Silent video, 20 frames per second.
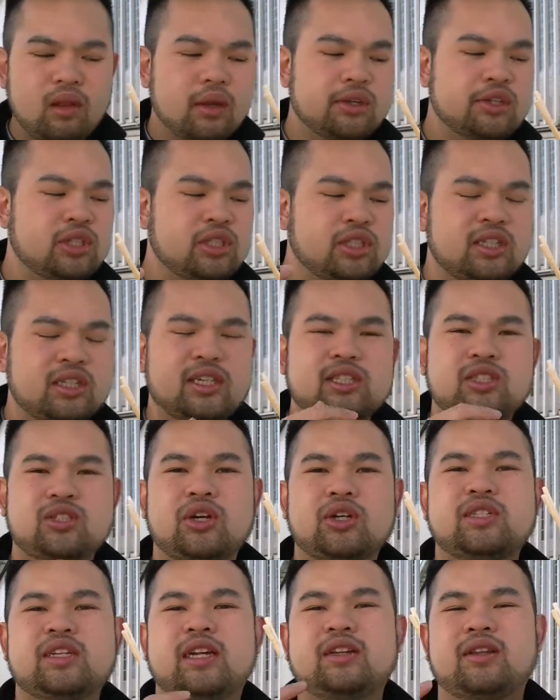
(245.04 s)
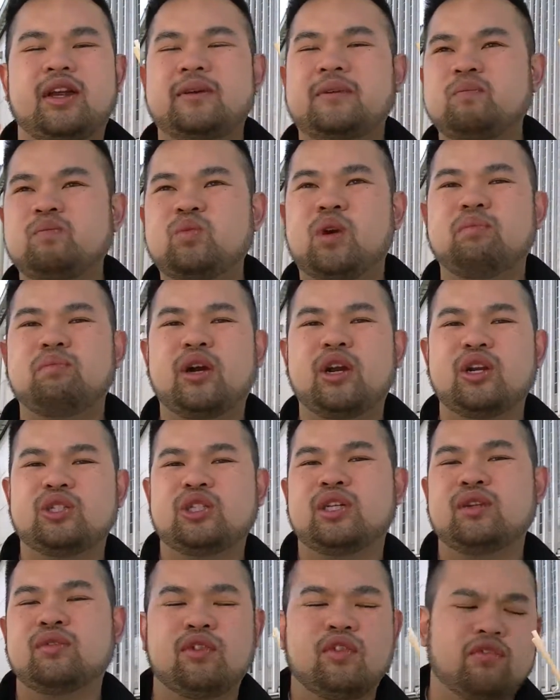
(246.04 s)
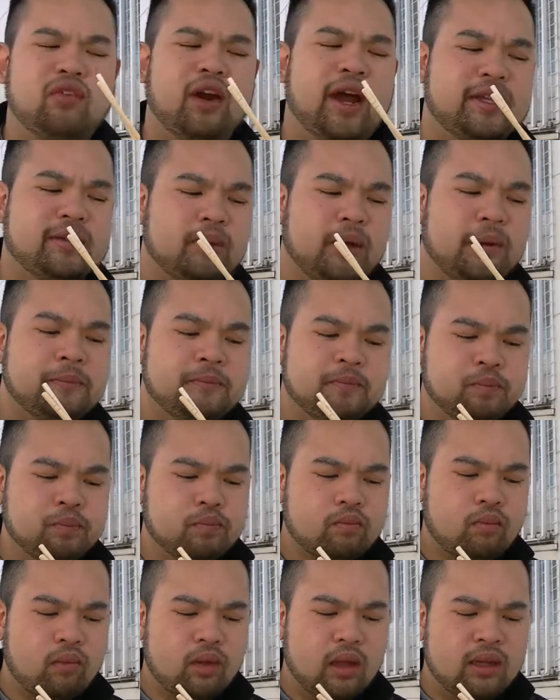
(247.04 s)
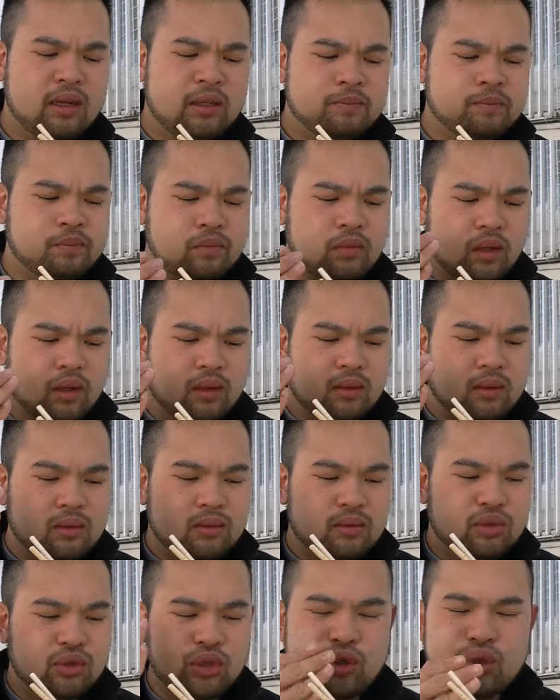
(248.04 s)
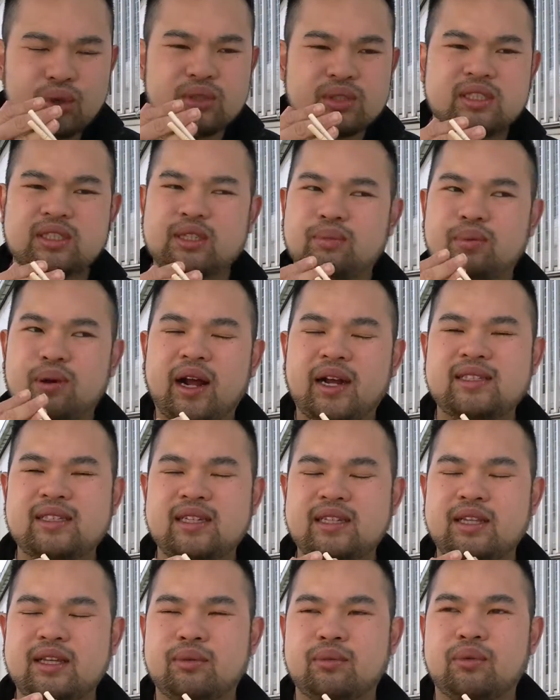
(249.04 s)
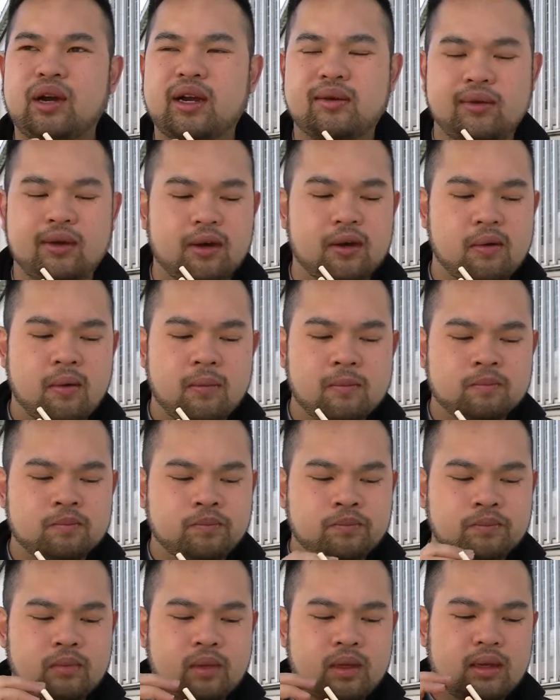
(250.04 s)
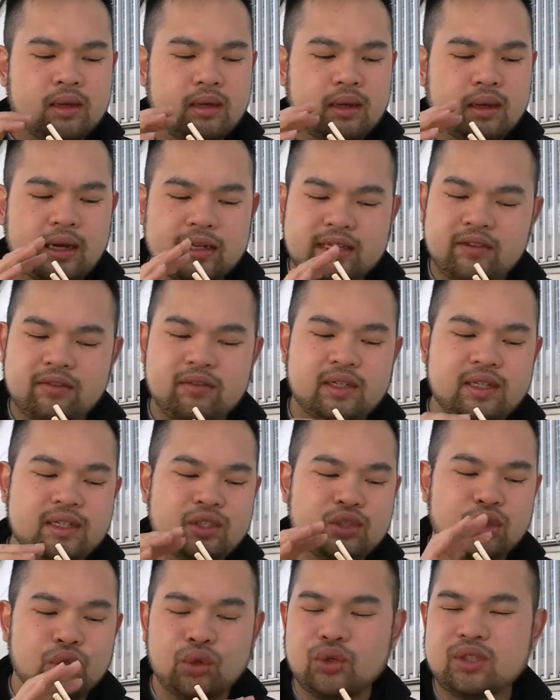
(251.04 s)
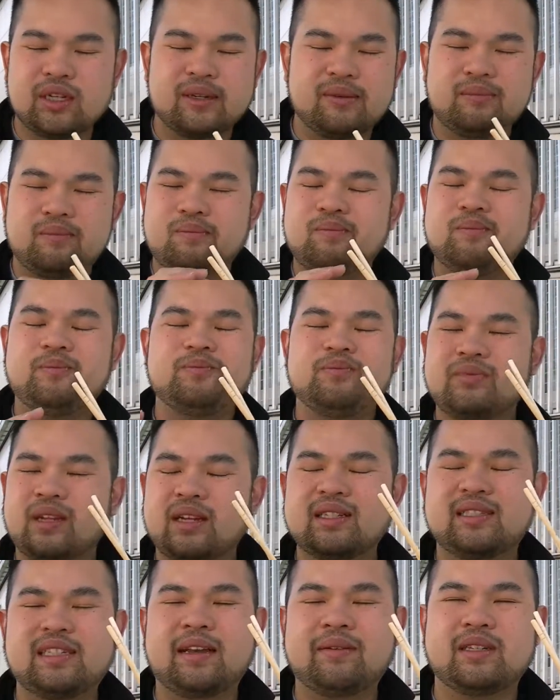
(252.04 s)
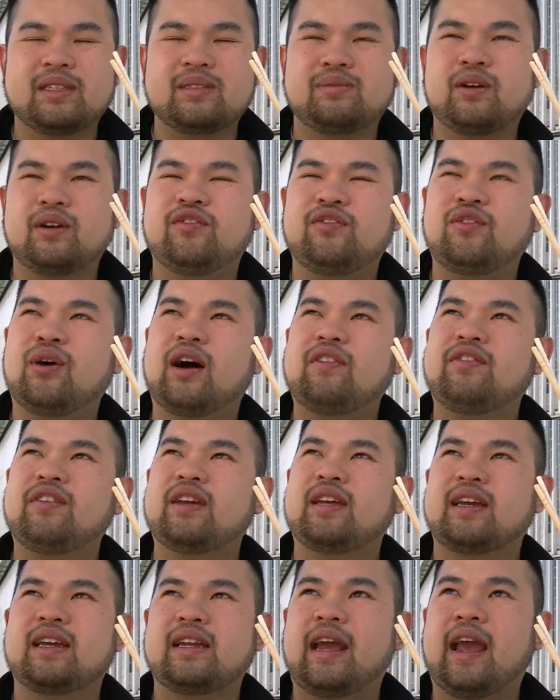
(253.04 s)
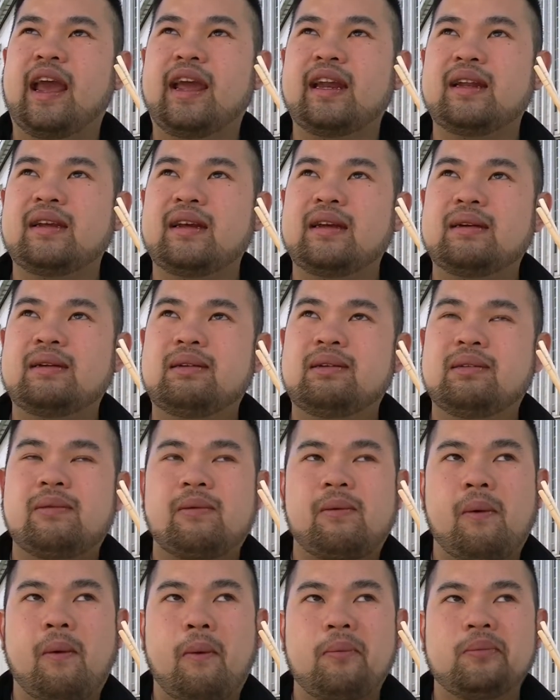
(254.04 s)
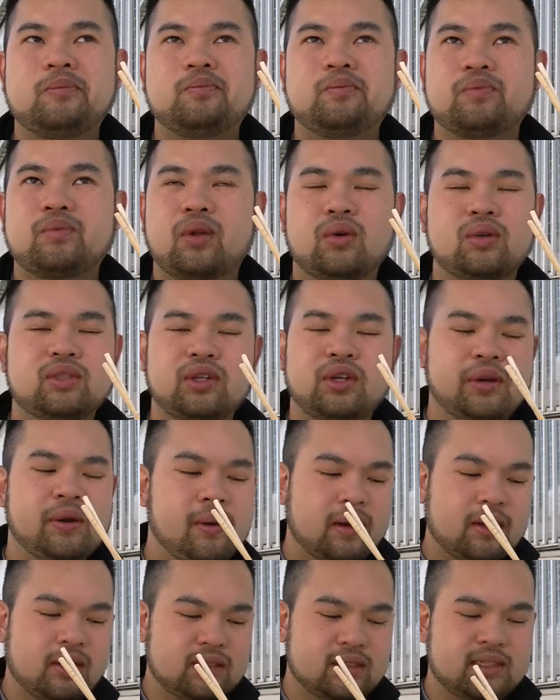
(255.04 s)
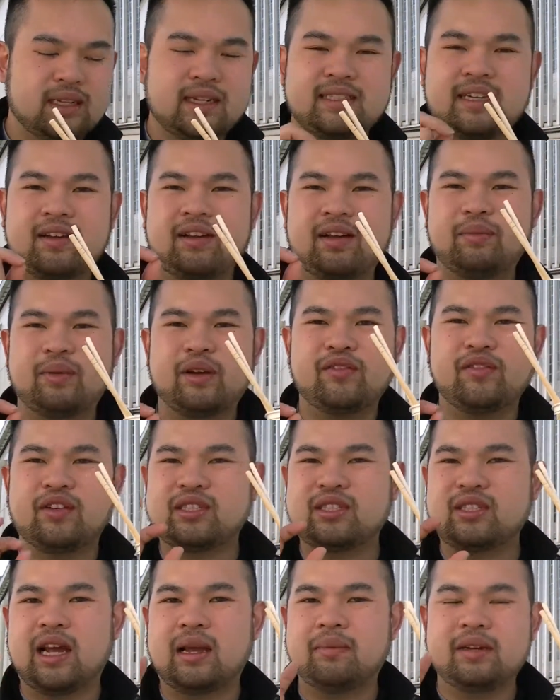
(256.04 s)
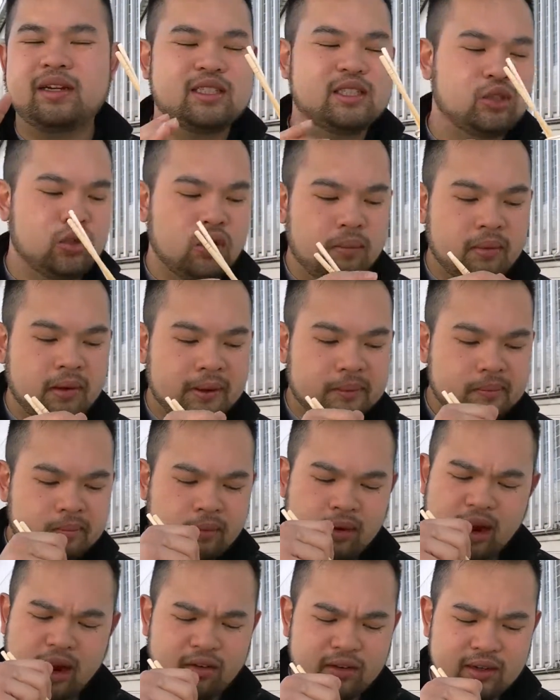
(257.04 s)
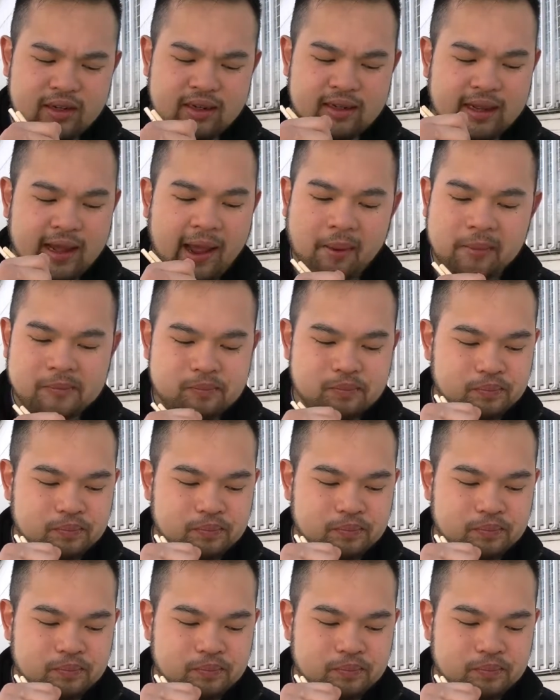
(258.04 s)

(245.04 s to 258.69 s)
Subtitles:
usually associate, like, you know, butter chicken with rice, but noodles surprisingly work well. I give these noodles the same as before. I think like an 8 or so, because it does have that bit of a sliminess to it. But other than that,